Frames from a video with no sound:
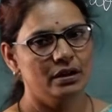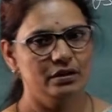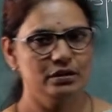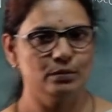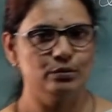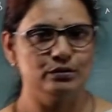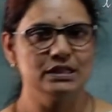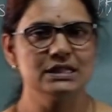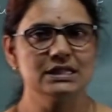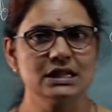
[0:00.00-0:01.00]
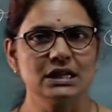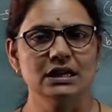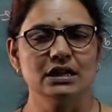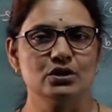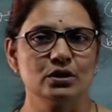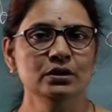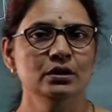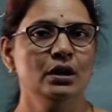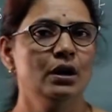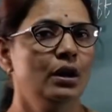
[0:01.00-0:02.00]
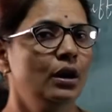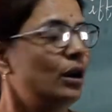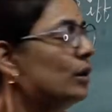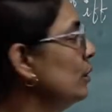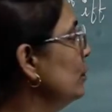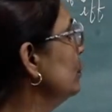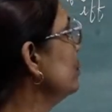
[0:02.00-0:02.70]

W. This is the condition to